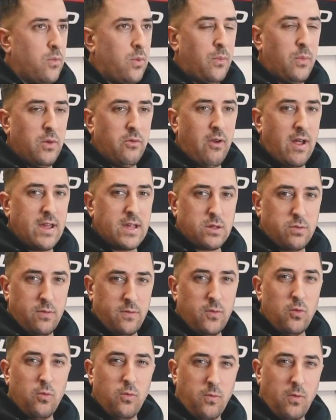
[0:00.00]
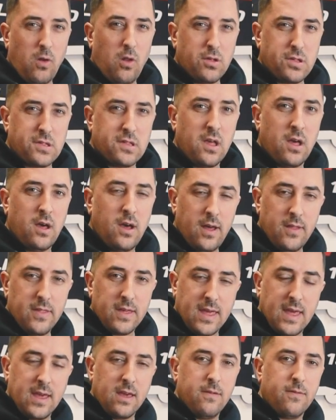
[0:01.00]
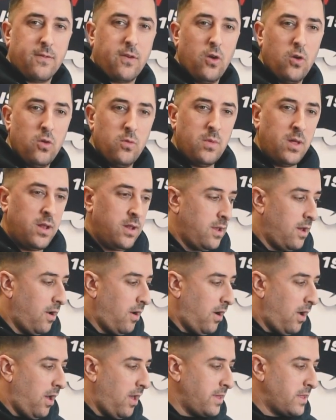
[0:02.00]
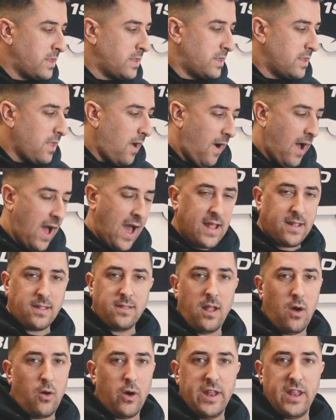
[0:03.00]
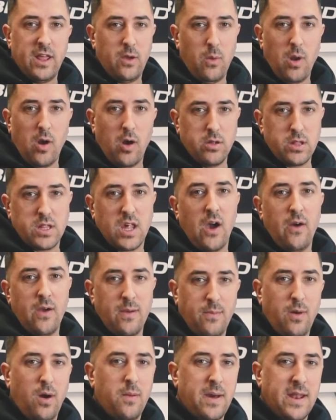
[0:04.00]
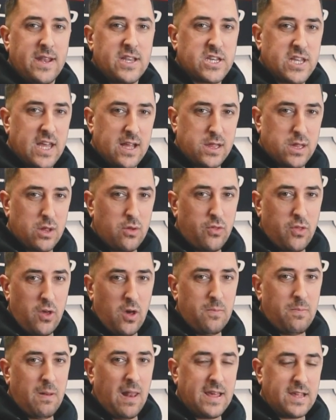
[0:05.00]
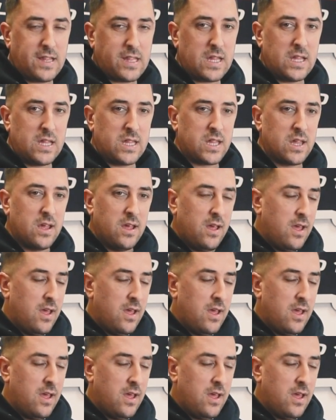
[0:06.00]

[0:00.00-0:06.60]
when we raced with North Gloucester at the King of Combe, and I had no idea where I was going, but I managed to get 2 third places,